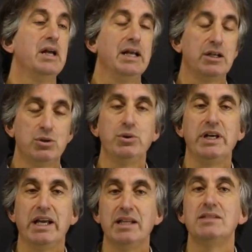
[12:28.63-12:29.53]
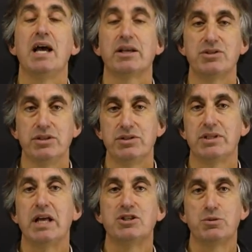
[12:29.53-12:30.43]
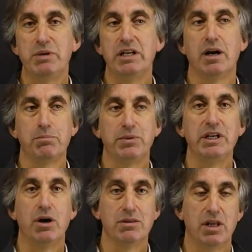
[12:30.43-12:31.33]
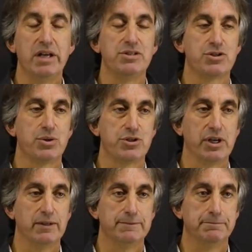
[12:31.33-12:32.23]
including indexes that speed up the online searching.